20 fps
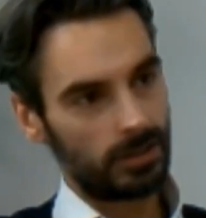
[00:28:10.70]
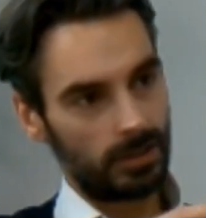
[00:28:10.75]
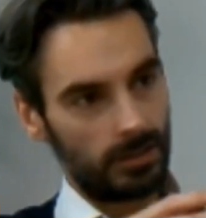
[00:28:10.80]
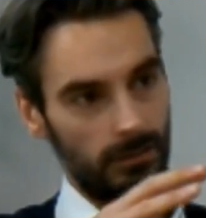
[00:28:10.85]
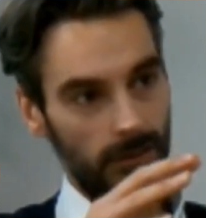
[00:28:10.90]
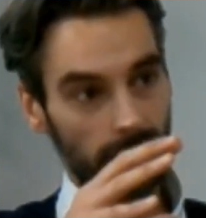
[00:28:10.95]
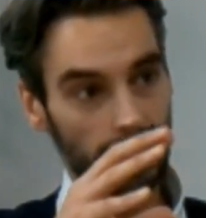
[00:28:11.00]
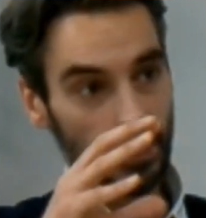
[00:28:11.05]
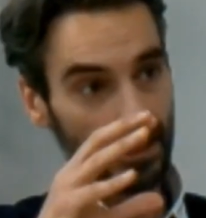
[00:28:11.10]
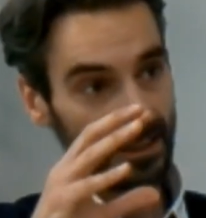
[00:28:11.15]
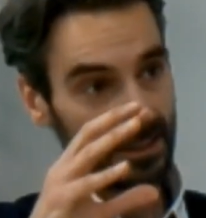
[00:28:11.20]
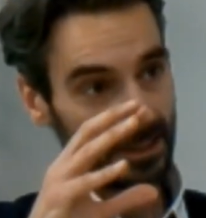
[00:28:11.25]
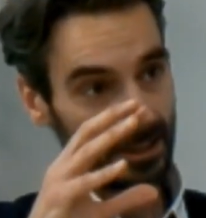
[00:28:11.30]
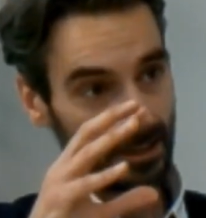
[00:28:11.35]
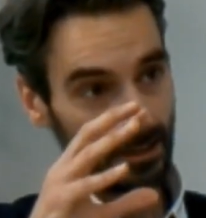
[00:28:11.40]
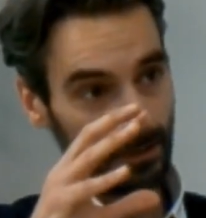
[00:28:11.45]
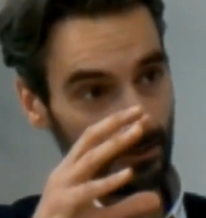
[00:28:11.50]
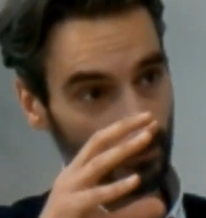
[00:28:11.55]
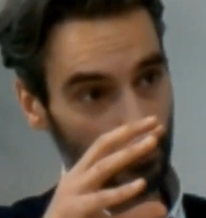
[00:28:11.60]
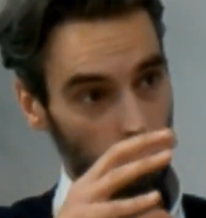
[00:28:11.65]
to the
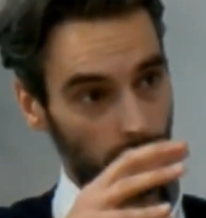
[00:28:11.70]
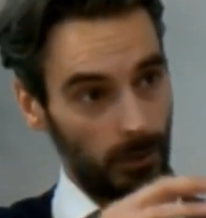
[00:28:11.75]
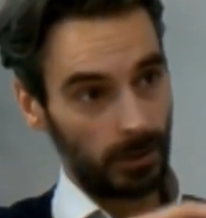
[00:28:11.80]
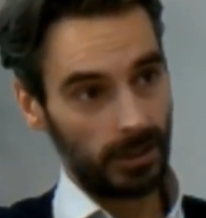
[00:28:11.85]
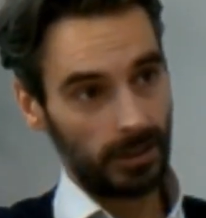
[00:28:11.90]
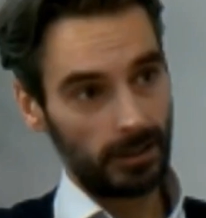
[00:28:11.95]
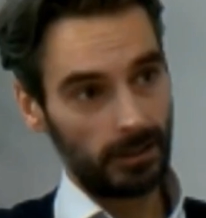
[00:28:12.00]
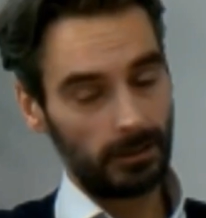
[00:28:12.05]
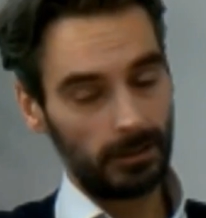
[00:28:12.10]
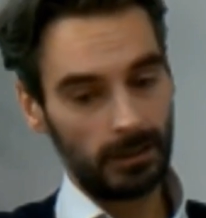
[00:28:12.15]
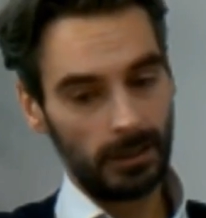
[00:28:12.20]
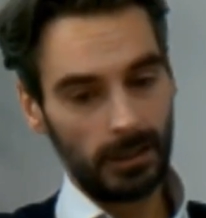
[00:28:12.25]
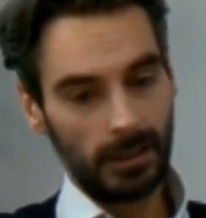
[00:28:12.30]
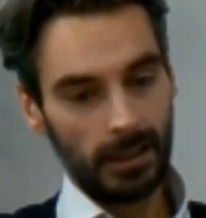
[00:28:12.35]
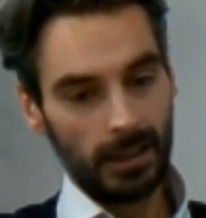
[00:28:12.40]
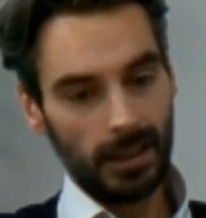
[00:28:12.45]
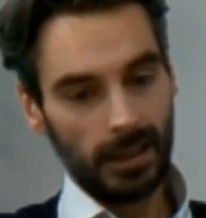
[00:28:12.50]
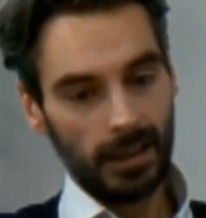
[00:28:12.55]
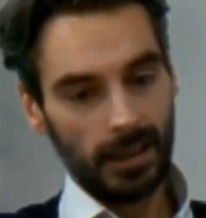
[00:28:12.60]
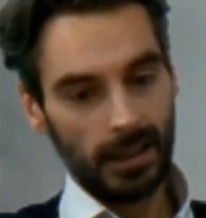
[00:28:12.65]
validity of the will.
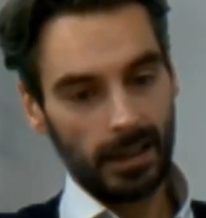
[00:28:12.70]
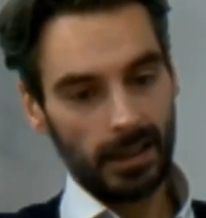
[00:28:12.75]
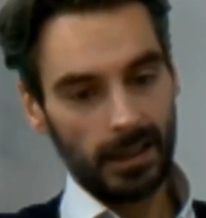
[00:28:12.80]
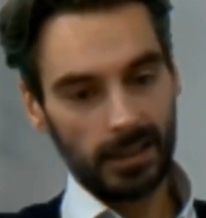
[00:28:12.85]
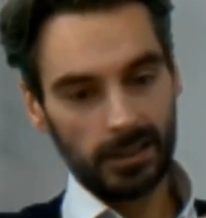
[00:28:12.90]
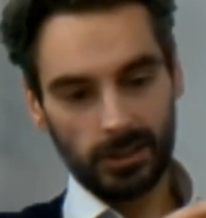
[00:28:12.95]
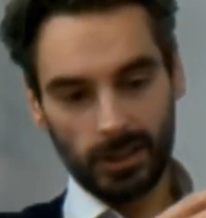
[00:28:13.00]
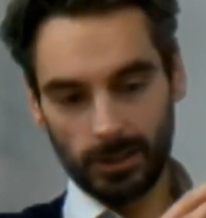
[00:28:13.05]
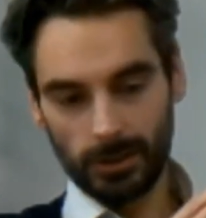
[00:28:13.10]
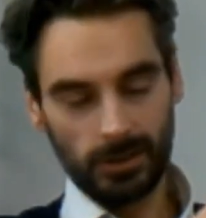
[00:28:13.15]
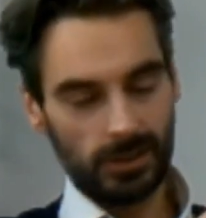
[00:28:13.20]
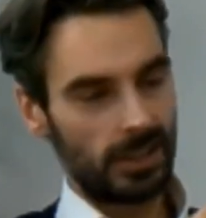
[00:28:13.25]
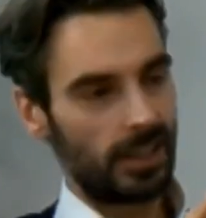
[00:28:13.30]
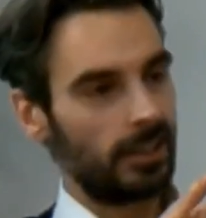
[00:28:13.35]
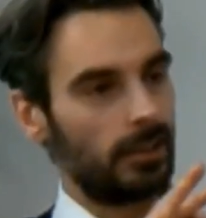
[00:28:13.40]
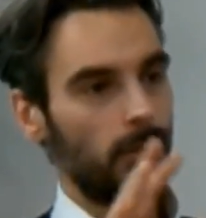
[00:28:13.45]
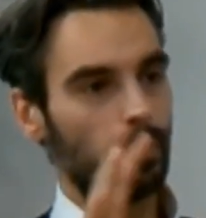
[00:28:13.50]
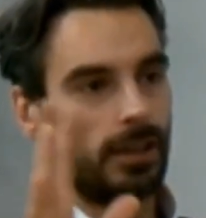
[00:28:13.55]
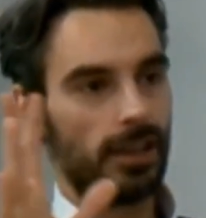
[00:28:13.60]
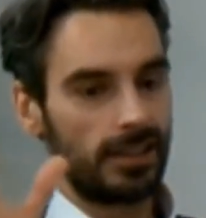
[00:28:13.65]
So it's not saying
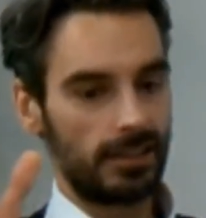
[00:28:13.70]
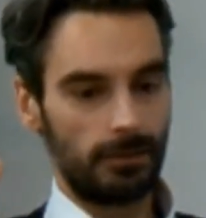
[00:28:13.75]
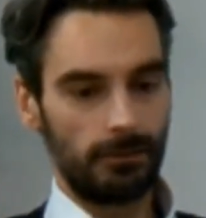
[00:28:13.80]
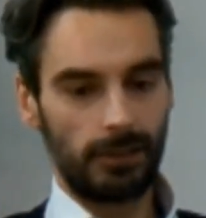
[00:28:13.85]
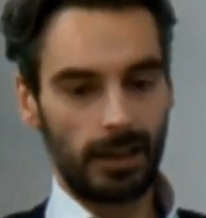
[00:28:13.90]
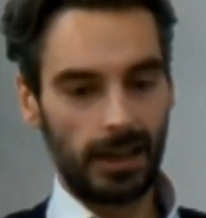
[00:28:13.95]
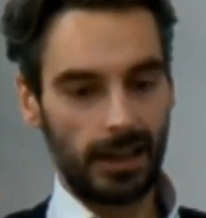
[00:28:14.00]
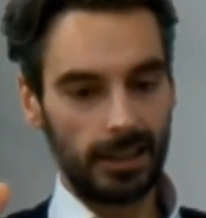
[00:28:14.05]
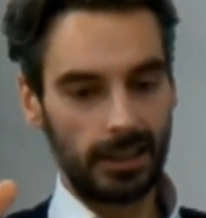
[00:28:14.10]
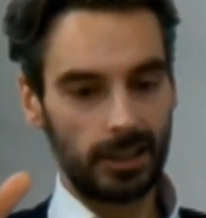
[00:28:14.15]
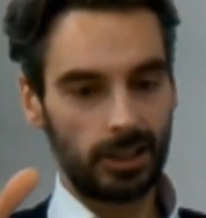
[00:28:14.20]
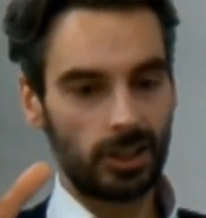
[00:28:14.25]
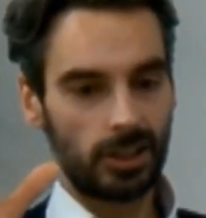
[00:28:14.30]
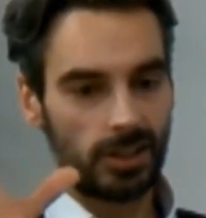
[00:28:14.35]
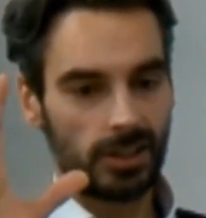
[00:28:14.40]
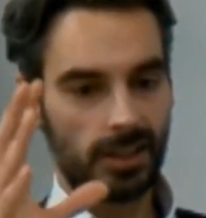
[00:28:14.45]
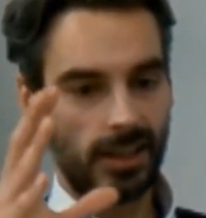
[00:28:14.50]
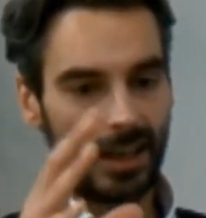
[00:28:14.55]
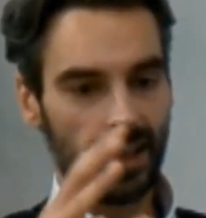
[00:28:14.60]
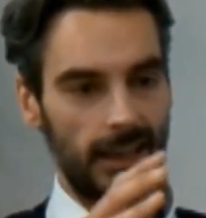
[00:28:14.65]
the will is invalid, it's
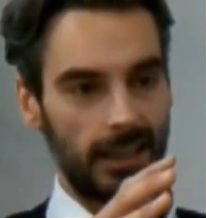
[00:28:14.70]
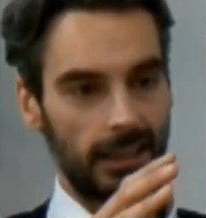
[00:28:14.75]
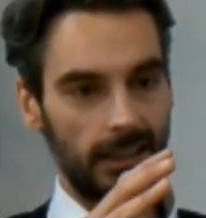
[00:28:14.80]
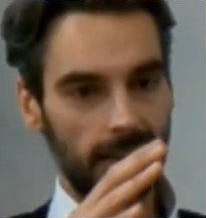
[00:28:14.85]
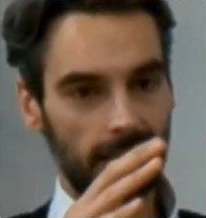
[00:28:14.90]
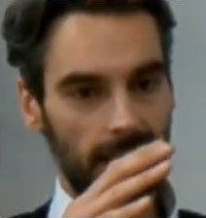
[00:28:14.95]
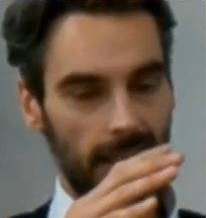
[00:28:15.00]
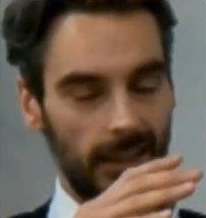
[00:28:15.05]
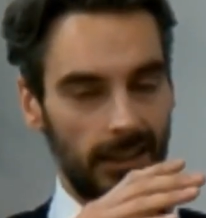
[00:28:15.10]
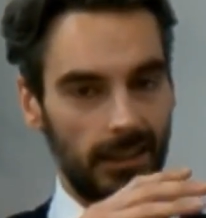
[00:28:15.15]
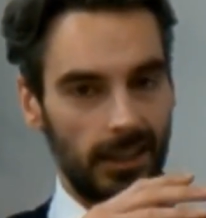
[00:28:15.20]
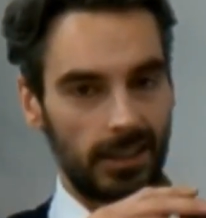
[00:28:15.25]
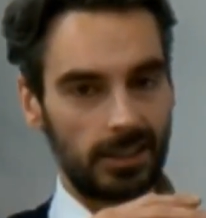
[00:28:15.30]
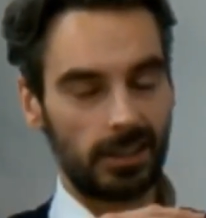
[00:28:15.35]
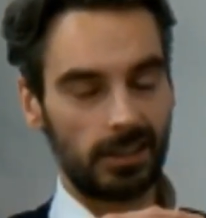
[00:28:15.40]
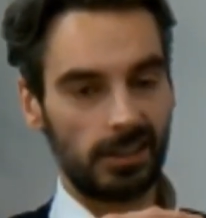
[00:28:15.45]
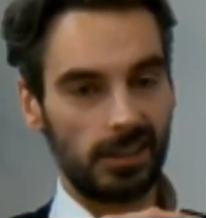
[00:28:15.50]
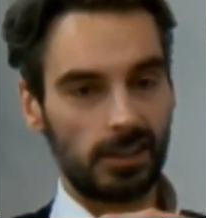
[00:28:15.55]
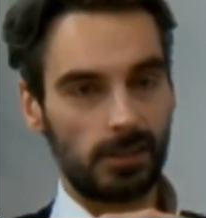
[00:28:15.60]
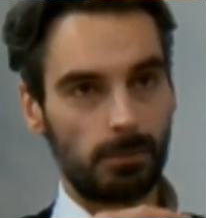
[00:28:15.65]
just saying that
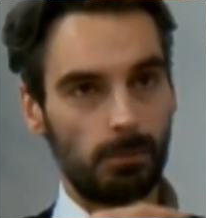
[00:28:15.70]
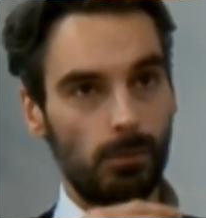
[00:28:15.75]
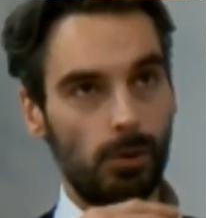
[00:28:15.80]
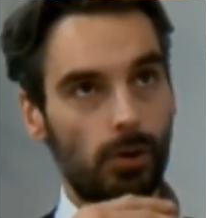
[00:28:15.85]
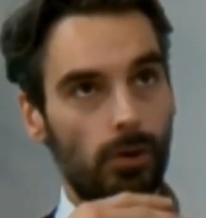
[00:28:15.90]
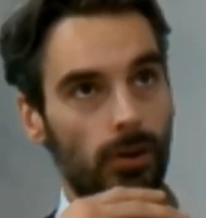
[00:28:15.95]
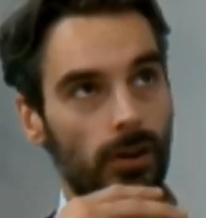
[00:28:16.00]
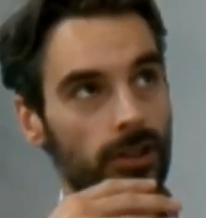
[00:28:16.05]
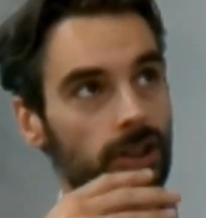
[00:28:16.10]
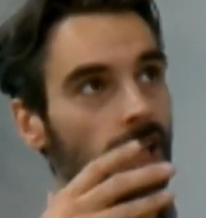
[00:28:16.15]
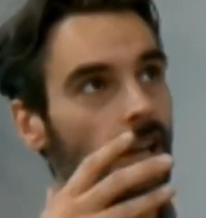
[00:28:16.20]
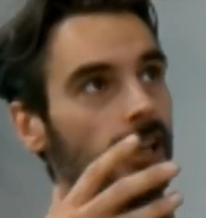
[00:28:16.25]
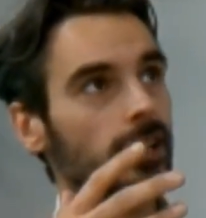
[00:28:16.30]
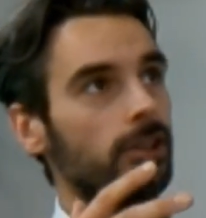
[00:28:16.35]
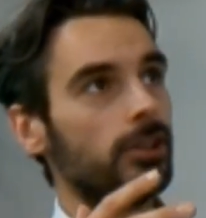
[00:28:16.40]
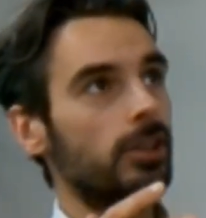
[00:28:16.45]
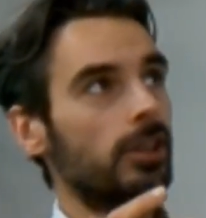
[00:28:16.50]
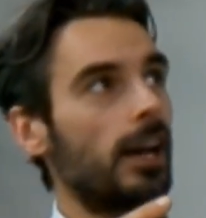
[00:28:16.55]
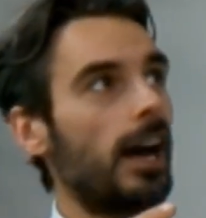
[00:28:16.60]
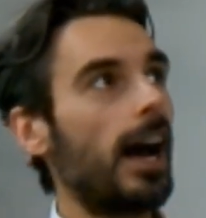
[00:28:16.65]
it's more a
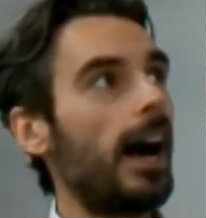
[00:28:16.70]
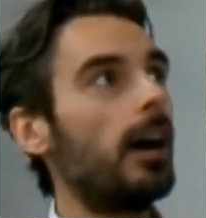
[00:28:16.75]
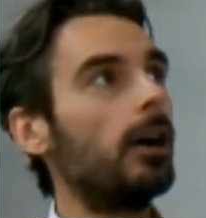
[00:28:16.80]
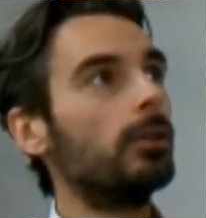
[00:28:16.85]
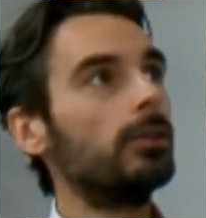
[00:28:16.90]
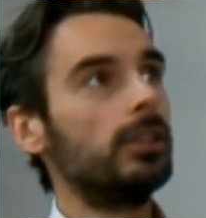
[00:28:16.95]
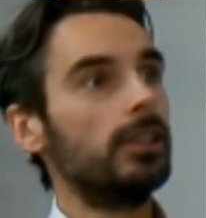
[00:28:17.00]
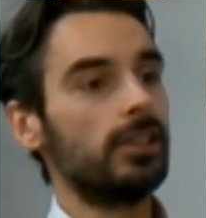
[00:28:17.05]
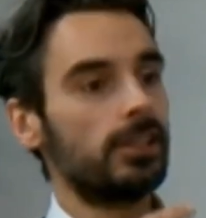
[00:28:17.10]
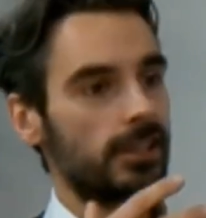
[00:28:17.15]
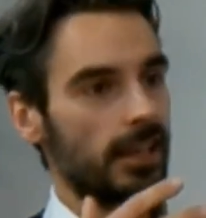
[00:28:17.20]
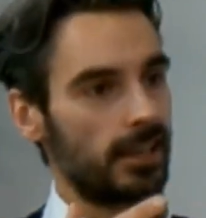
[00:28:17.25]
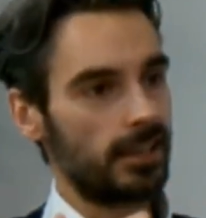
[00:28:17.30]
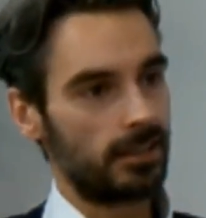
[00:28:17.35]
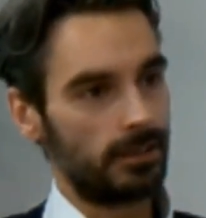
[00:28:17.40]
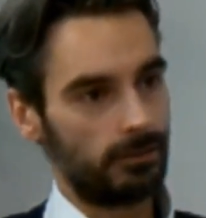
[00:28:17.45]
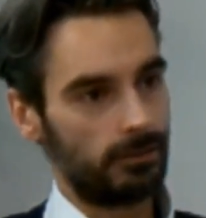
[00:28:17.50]
challenge to how the estate's